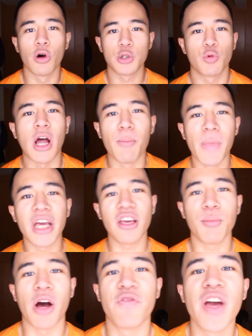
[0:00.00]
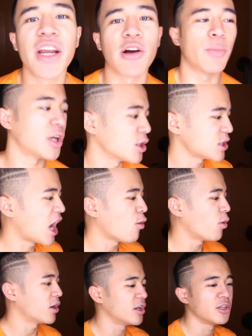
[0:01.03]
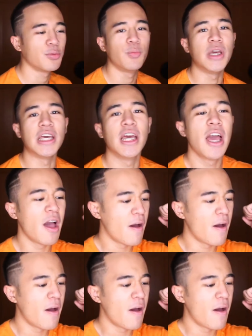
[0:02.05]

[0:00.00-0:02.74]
noise when I'm making my video because I want it to be